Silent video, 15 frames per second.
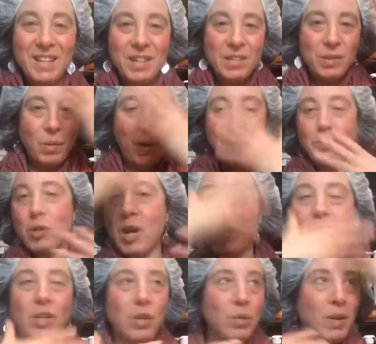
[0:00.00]
So I'm
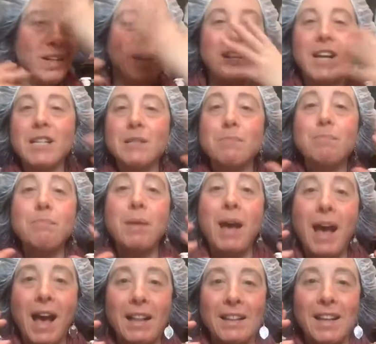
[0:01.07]
trying to create a nice
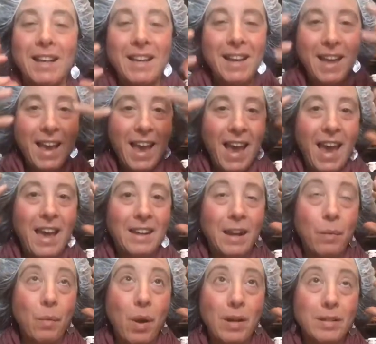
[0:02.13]
palette, and
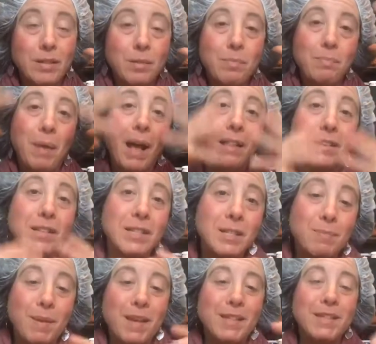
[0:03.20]
I want to
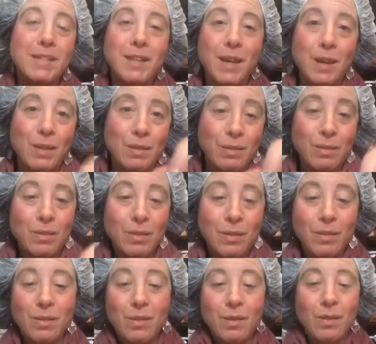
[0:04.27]
balance my skin
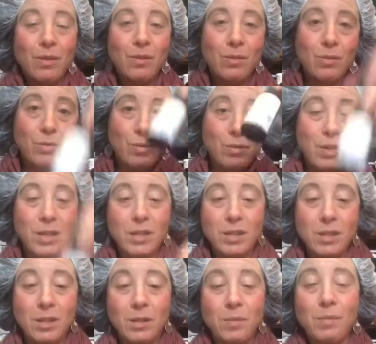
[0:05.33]
through
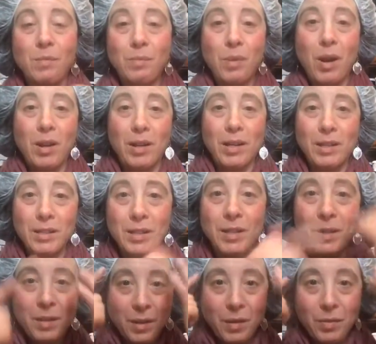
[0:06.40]
this
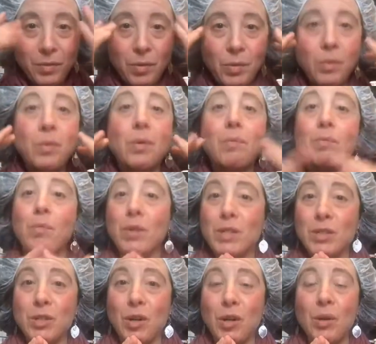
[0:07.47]
product, through
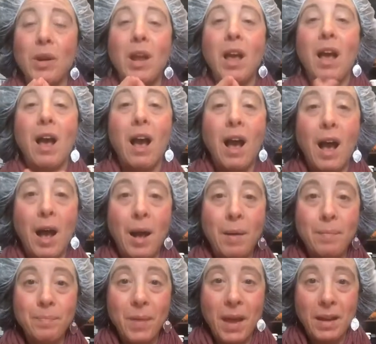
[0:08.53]
moisture,
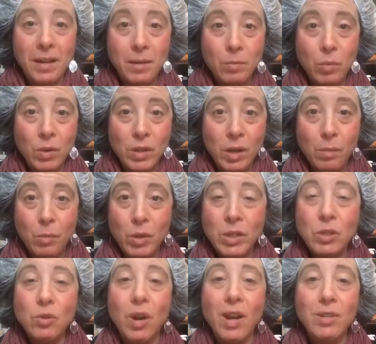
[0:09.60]
adding a
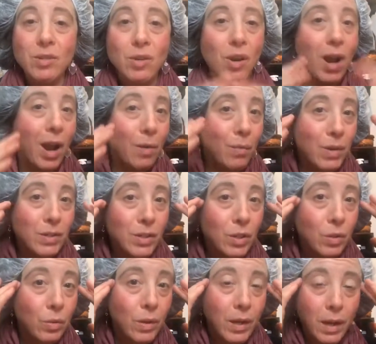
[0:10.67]
moisturizer. I want to
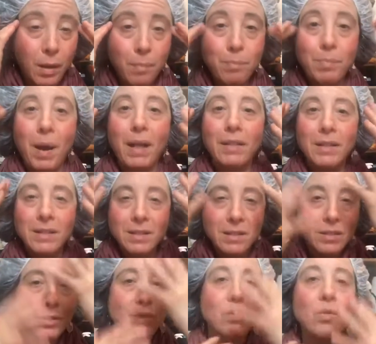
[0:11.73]
create a
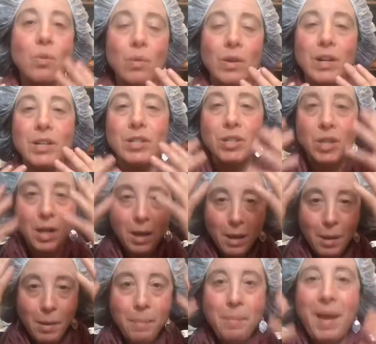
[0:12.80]
balanced, nourished
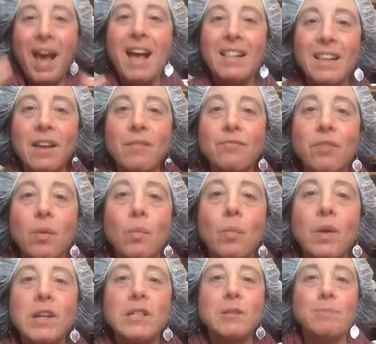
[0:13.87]
palette from
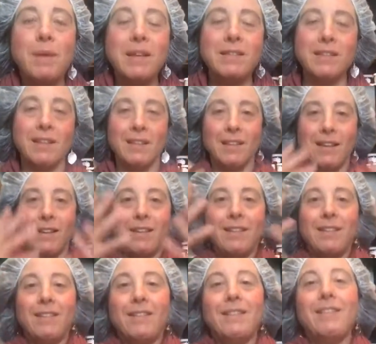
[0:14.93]
which basically
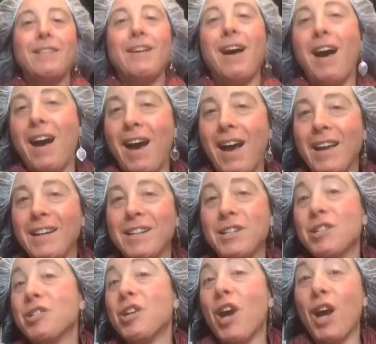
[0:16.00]
I
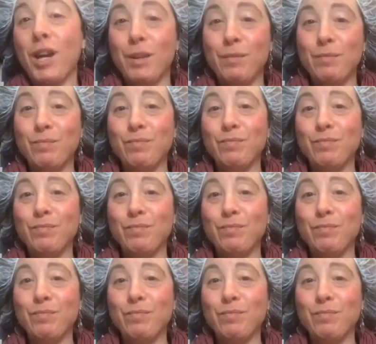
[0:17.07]
can shine.